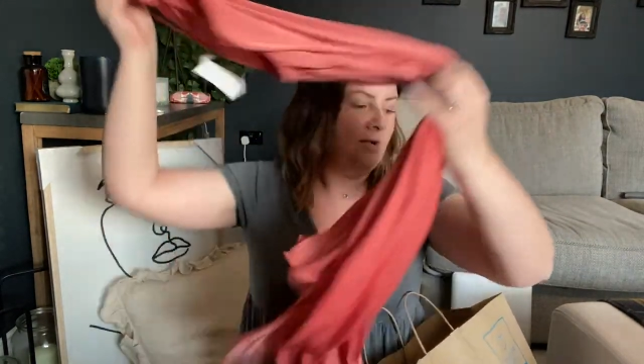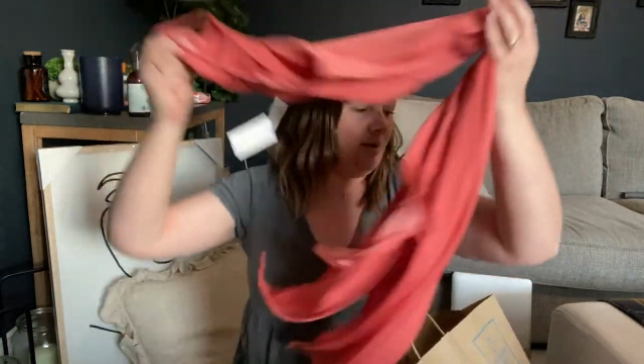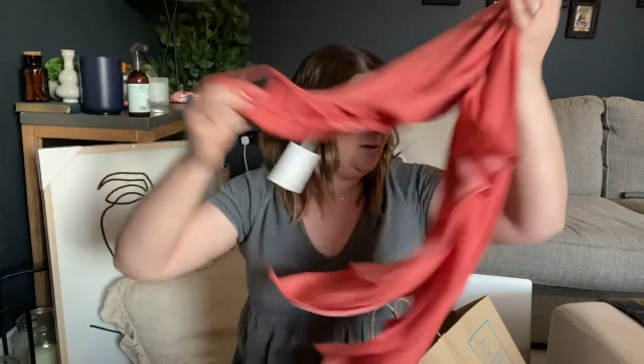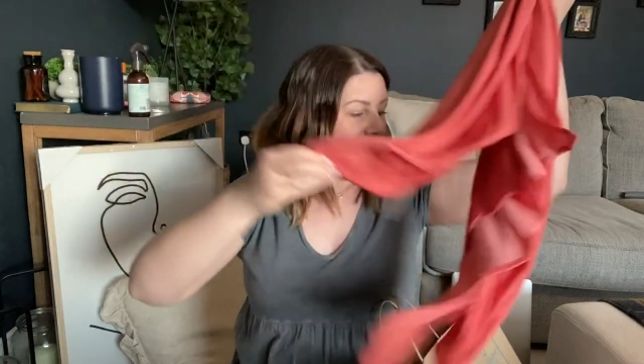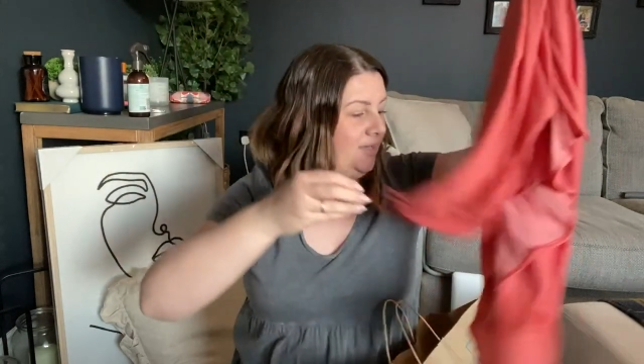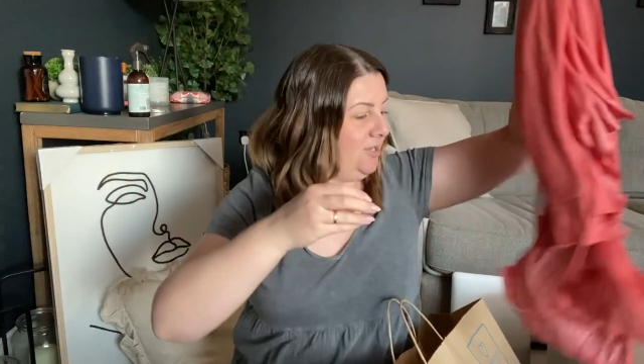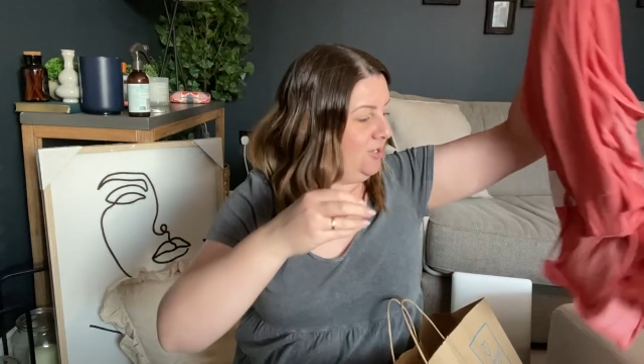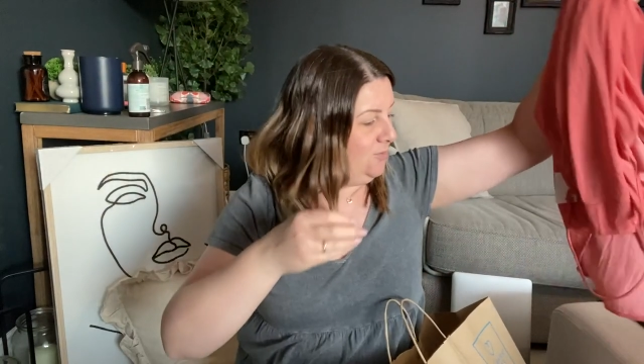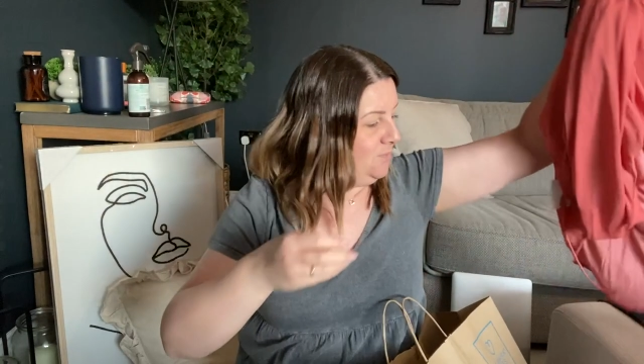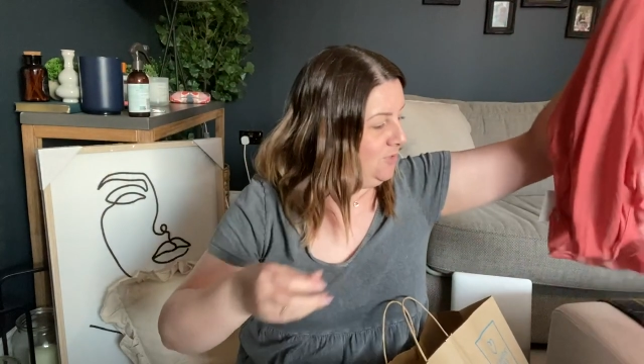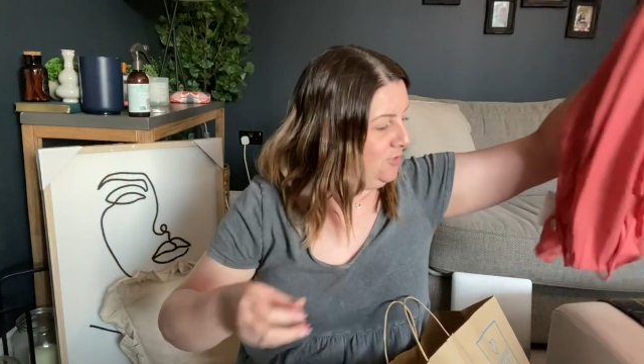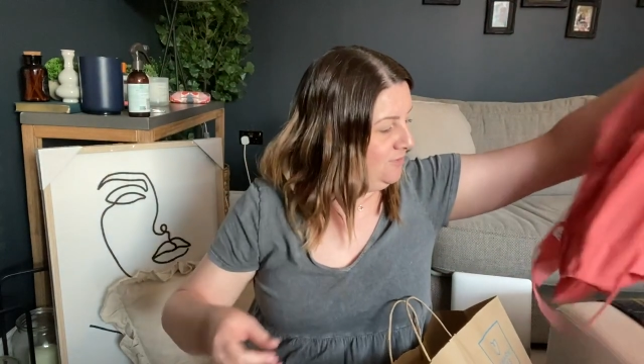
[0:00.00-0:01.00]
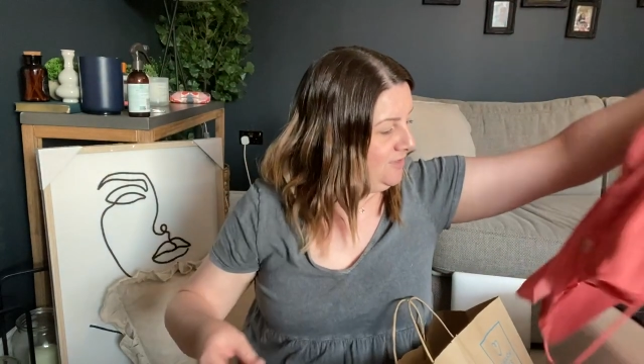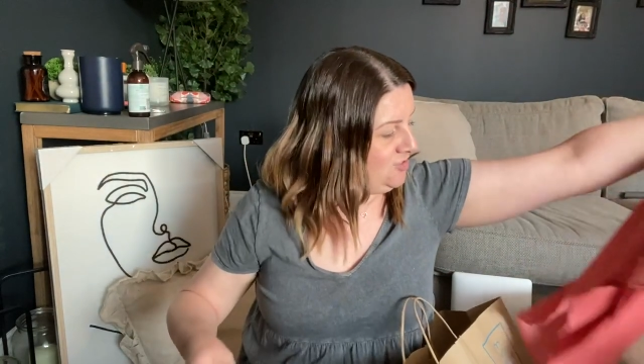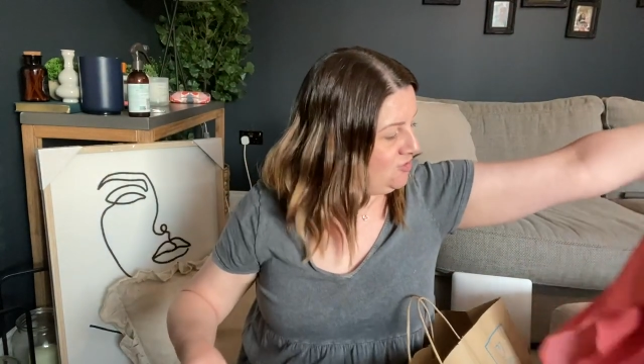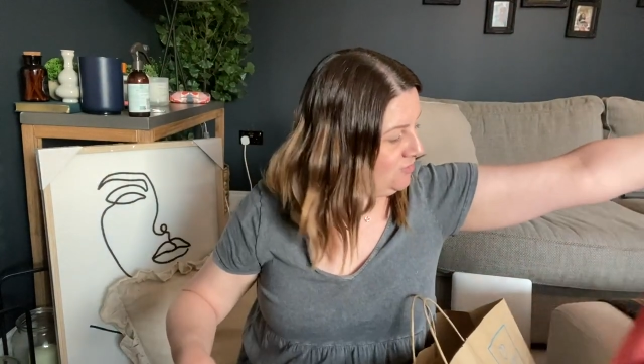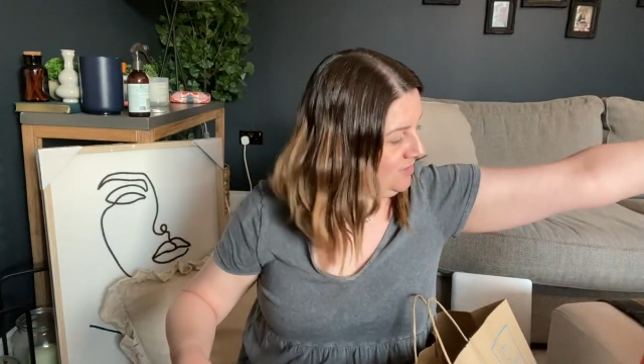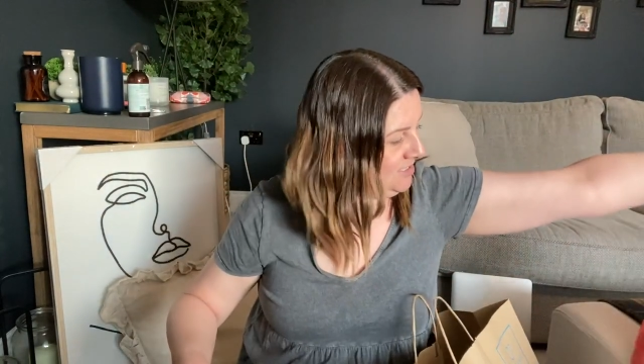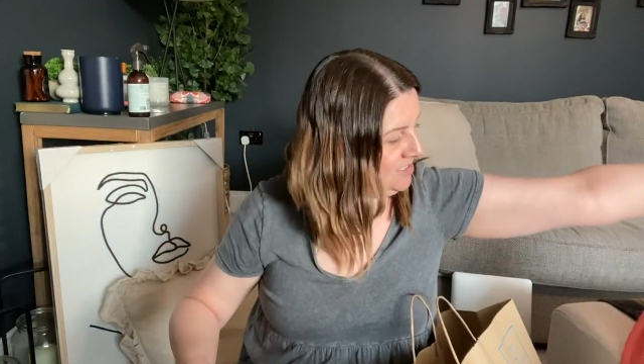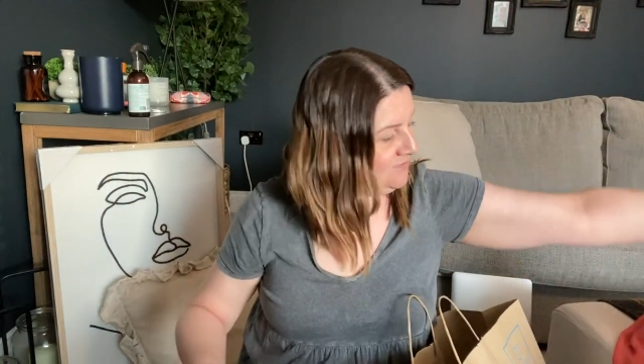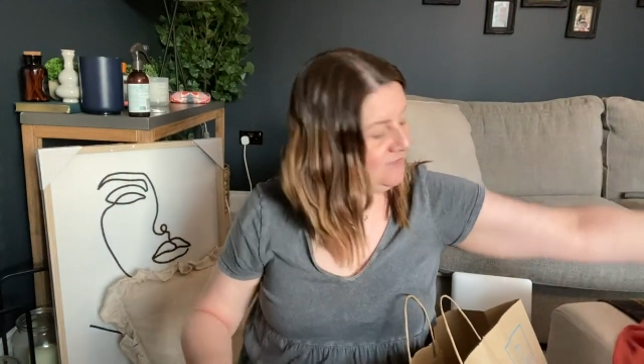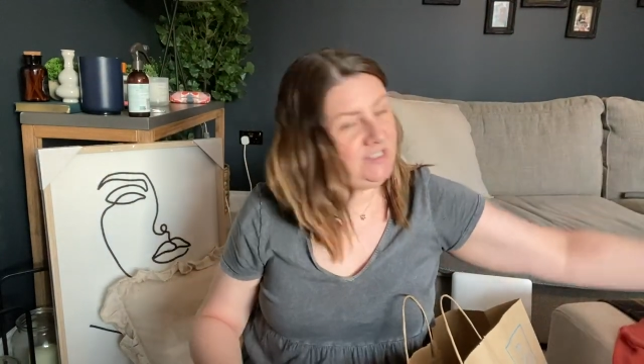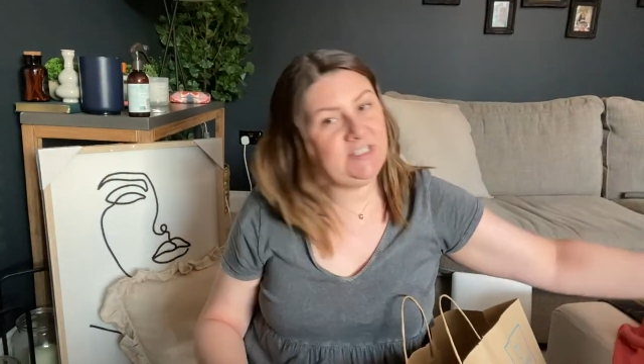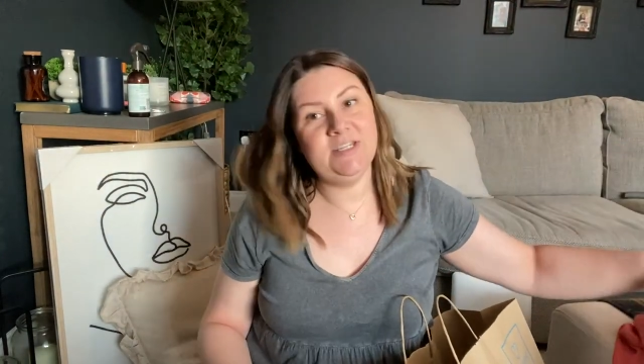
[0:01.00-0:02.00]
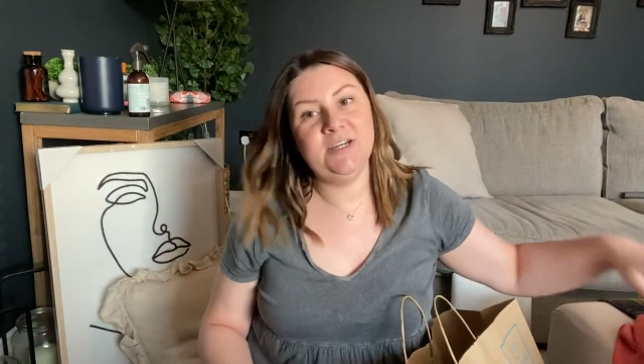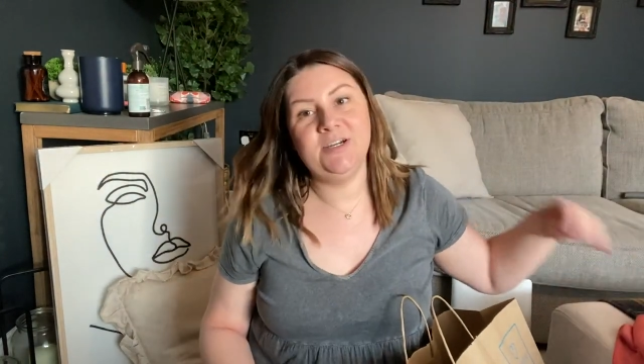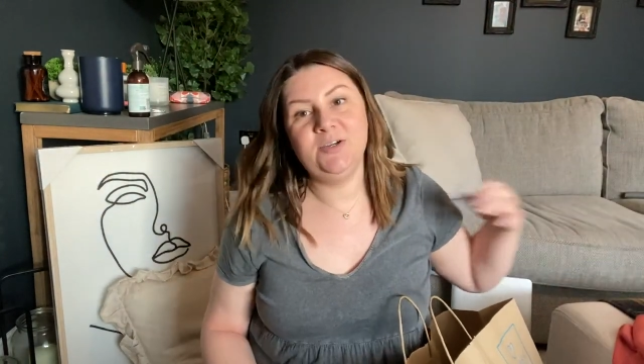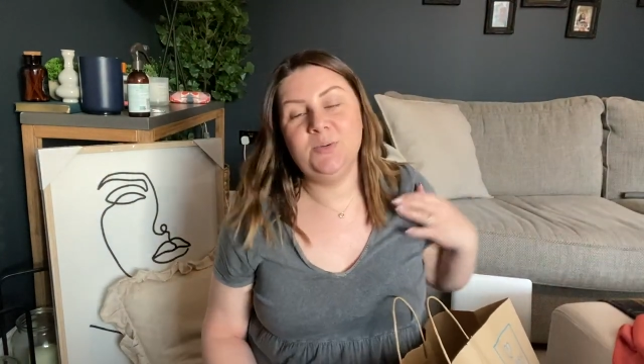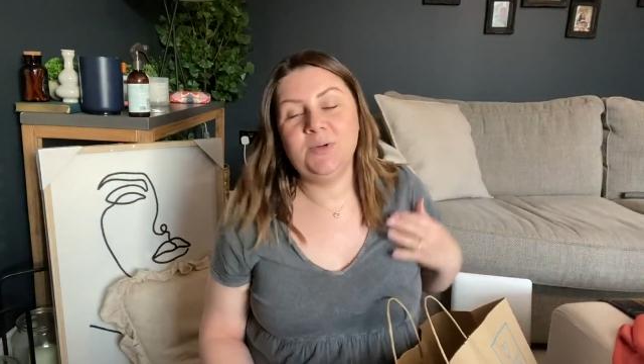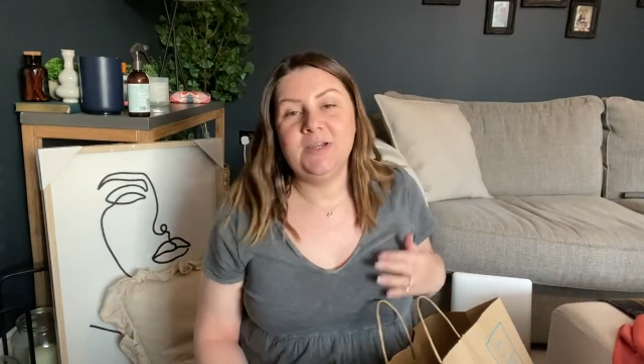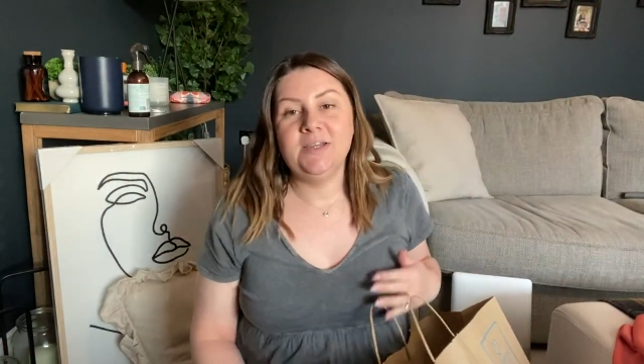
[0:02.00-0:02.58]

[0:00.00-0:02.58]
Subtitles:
I hope you've enjoyed this video.